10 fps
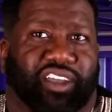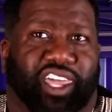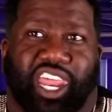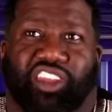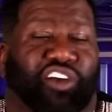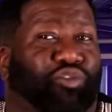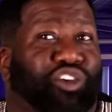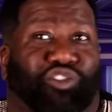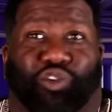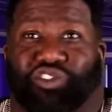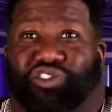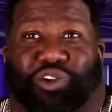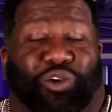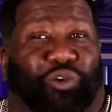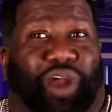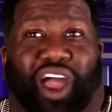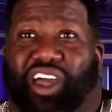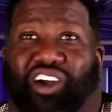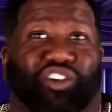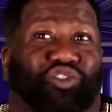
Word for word: It ain't enough resources to go around. Hell,